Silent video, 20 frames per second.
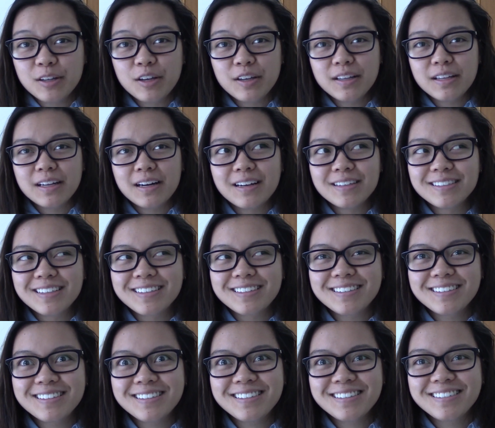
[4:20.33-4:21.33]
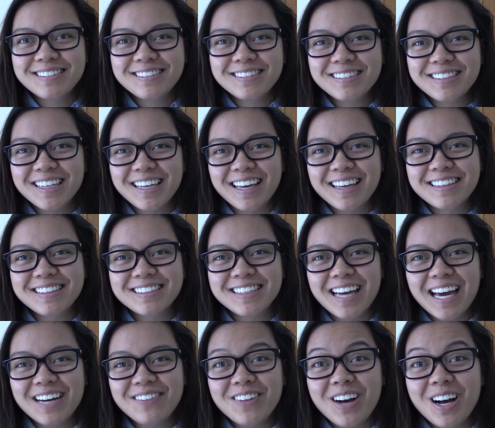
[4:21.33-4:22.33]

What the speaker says: And then I was like, okay, kind of